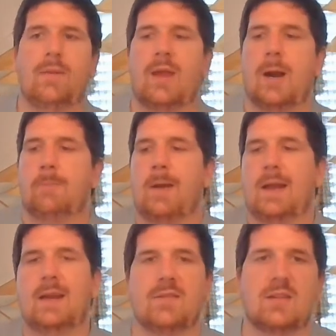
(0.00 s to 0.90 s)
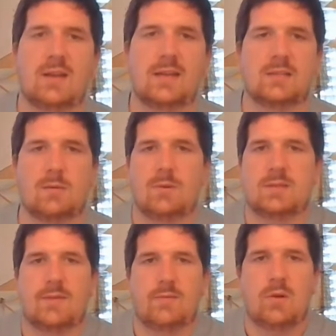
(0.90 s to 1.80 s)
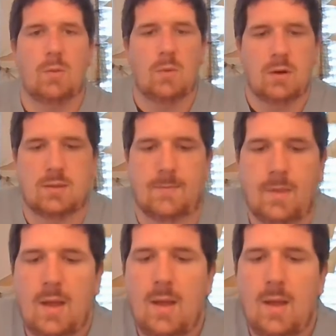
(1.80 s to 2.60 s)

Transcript: They're paid even less, so it wasn't even really worth it.